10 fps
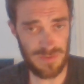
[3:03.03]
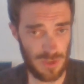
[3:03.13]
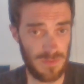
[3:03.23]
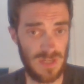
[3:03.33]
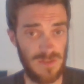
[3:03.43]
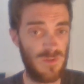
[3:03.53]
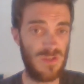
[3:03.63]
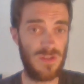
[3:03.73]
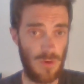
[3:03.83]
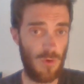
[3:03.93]
predominantly for
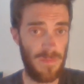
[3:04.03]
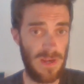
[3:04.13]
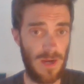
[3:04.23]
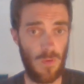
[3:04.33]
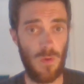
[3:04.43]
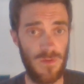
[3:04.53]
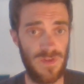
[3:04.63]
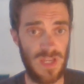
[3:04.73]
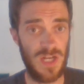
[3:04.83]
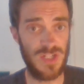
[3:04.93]
European
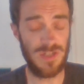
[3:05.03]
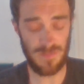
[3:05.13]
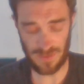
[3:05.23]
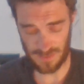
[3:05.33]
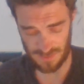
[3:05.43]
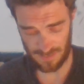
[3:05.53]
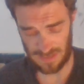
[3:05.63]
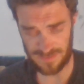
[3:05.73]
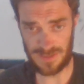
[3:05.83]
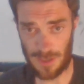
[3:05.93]
qualification, because
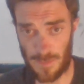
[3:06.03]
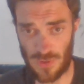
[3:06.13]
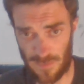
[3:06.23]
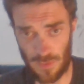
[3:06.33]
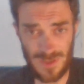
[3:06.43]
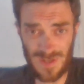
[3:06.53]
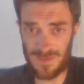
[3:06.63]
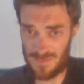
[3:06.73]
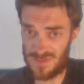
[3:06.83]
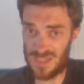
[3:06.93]
Atletico Madrid have also had
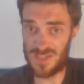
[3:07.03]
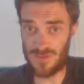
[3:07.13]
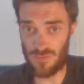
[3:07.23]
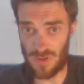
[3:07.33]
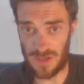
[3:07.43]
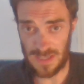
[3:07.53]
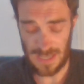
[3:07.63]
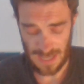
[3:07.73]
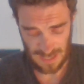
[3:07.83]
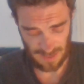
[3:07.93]
a decent run
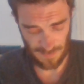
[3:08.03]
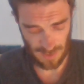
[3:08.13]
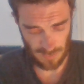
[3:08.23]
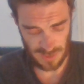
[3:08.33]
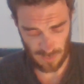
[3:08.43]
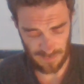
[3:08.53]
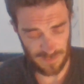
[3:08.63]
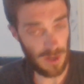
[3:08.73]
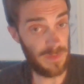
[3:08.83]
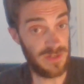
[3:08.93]
in the old UEFA
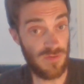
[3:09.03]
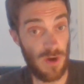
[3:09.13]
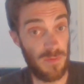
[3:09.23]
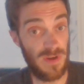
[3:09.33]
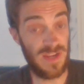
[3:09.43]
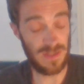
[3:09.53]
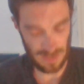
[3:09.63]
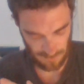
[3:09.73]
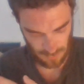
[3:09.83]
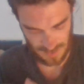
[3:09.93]
Cup and Europa League.
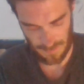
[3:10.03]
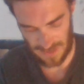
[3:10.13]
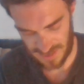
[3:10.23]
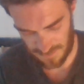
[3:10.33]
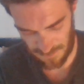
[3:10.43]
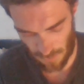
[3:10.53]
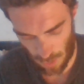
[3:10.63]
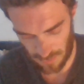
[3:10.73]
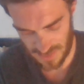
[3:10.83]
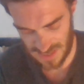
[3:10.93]
They've also made some
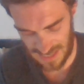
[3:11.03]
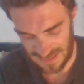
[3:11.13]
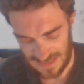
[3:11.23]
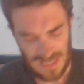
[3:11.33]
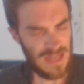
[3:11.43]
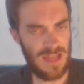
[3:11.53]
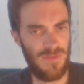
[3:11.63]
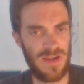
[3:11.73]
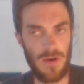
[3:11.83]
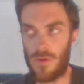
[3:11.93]
finals there, and
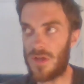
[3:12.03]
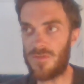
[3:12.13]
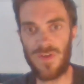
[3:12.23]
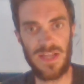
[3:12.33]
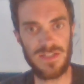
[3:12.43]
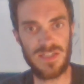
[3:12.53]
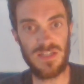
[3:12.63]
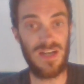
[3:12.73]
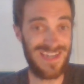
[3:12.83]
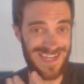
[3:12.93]
they don't like
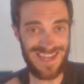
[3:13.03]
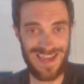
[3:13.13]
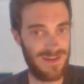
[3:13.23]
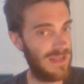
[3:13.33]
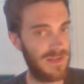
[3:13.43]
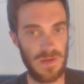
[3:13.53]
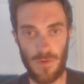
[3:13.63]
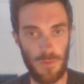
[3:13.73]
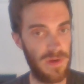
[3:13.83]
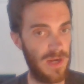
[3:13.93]
Valencia. Again, that
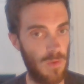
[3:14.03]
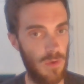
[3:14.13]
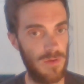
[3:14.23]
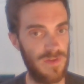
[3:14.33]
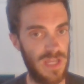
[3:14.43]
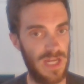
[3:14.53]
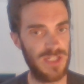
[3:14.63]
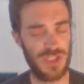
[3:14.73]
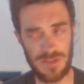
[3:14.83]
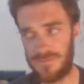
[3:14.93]
European
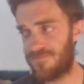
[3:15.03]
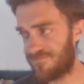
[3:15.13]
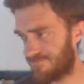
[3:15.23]
qualification